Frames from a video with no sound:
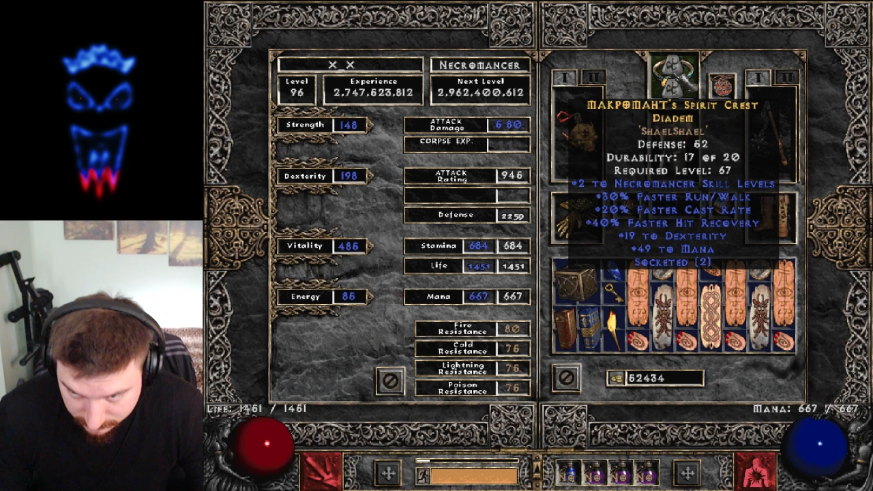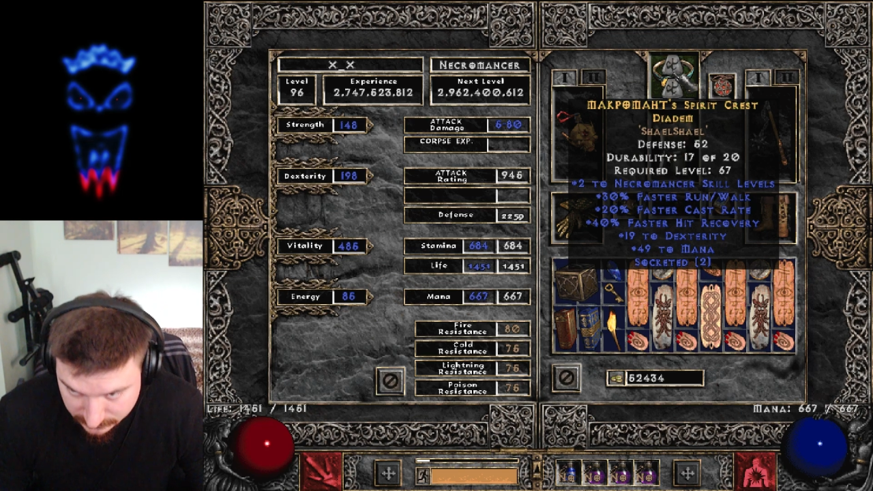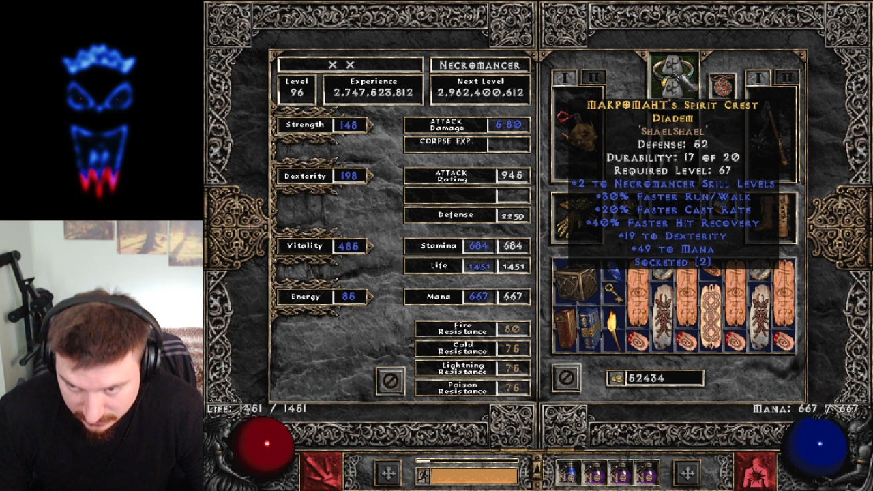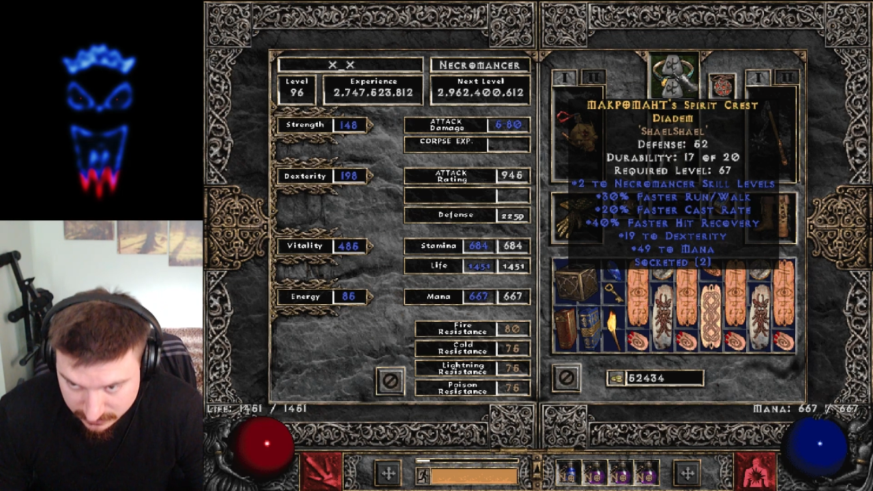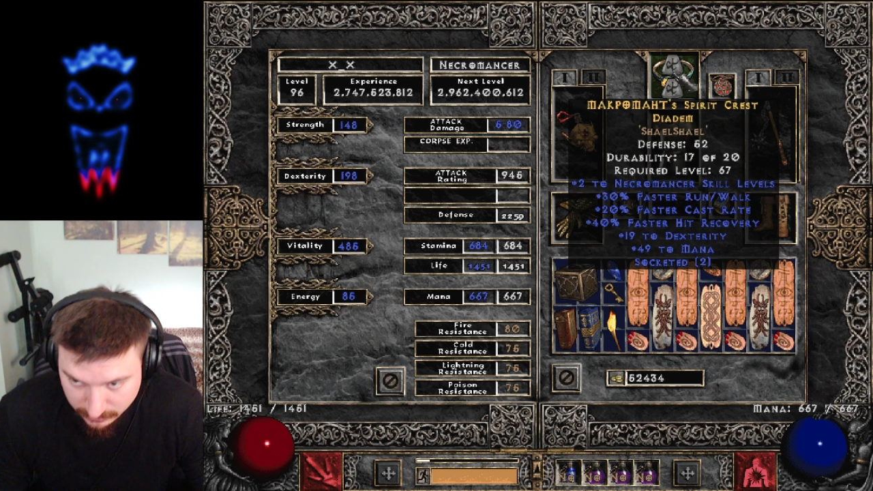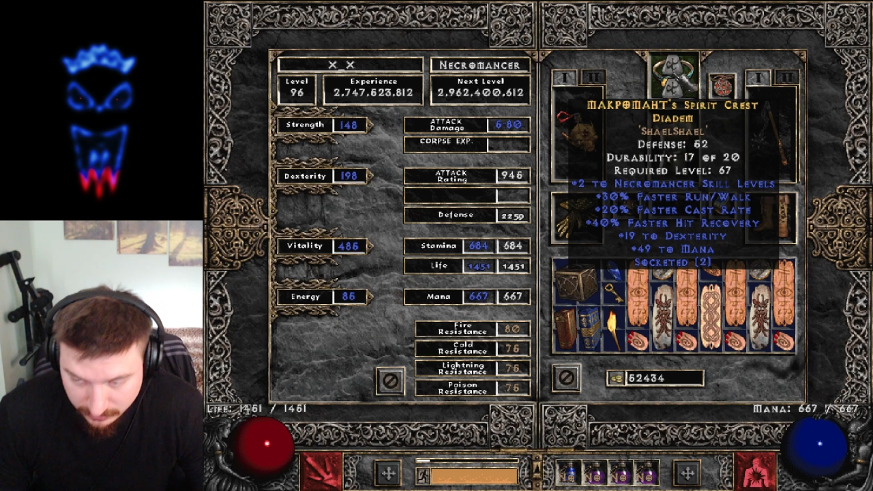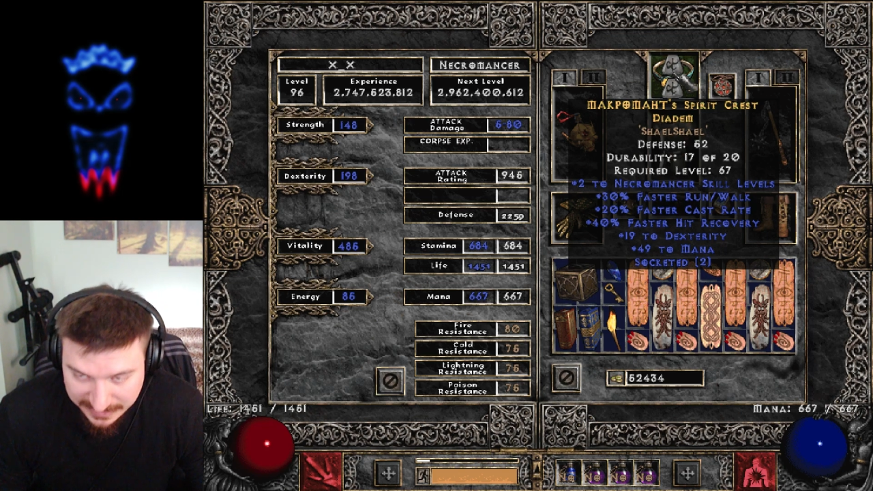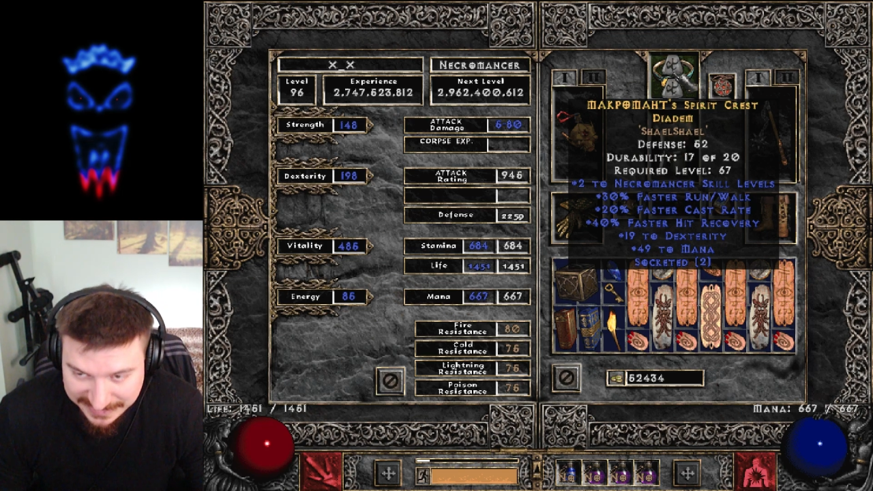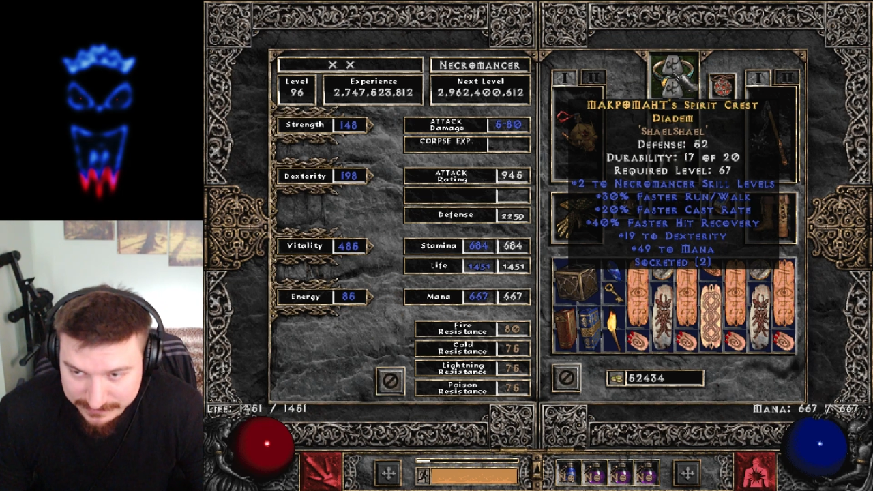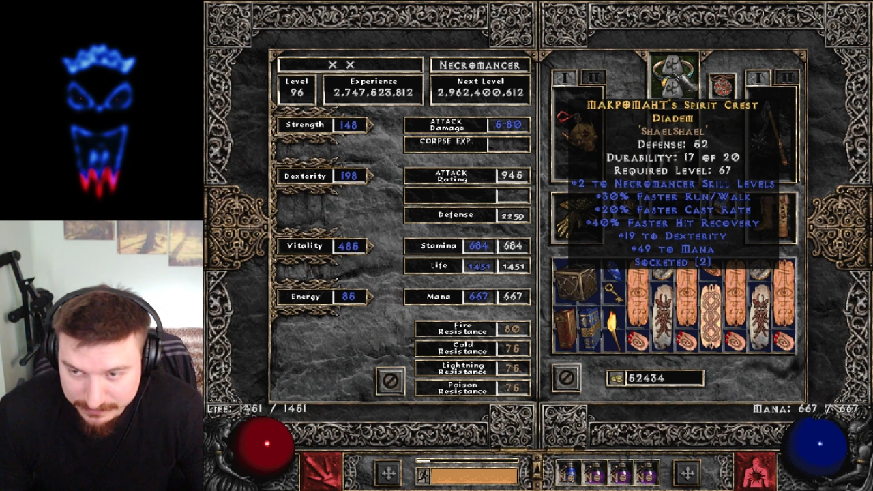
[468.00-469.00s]
So
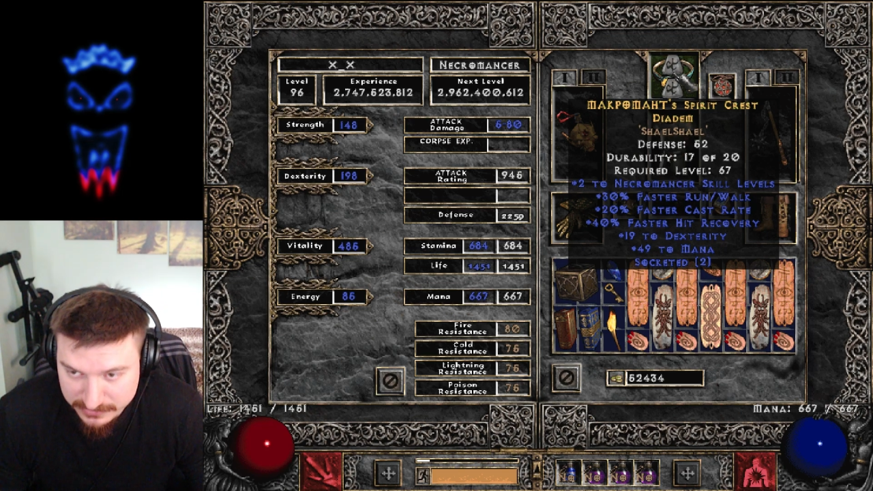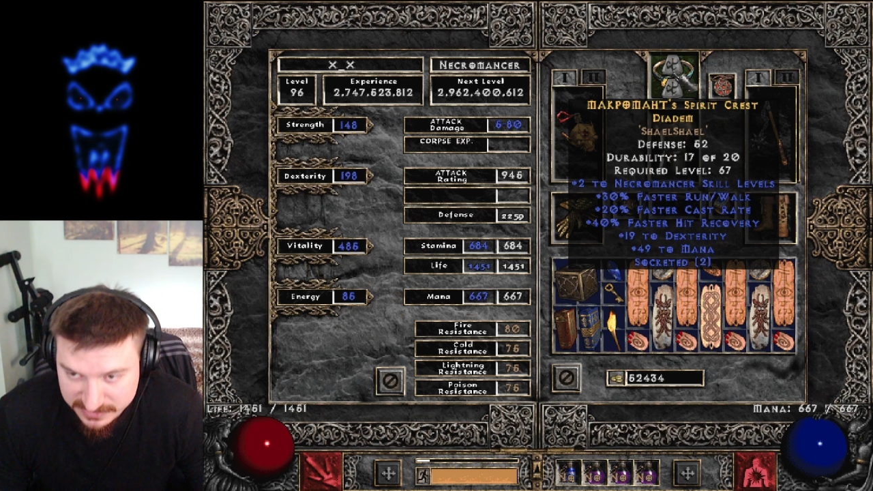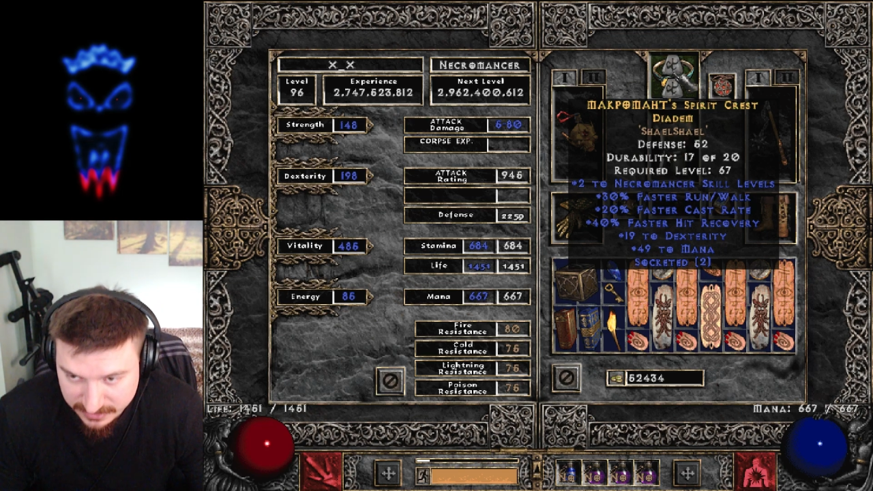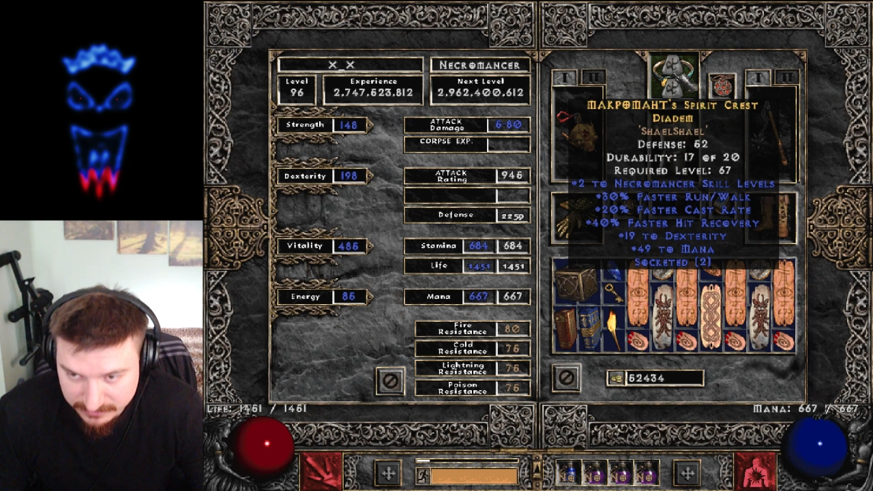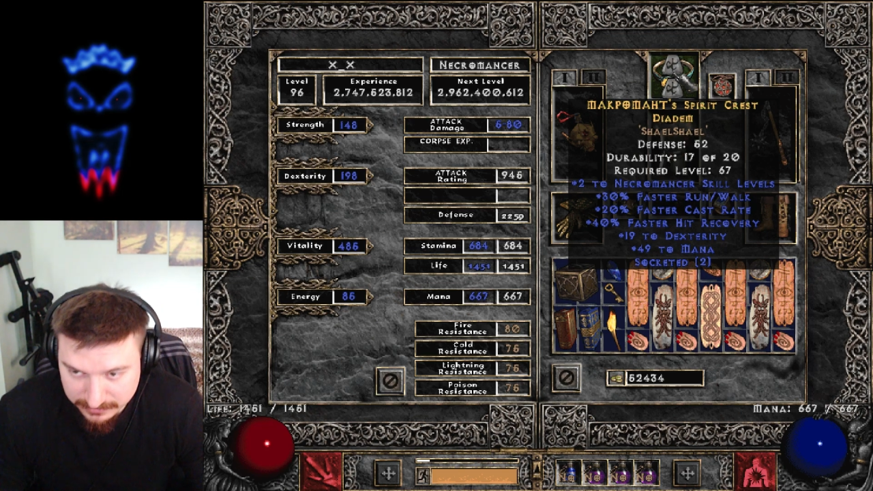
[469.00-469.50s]
8%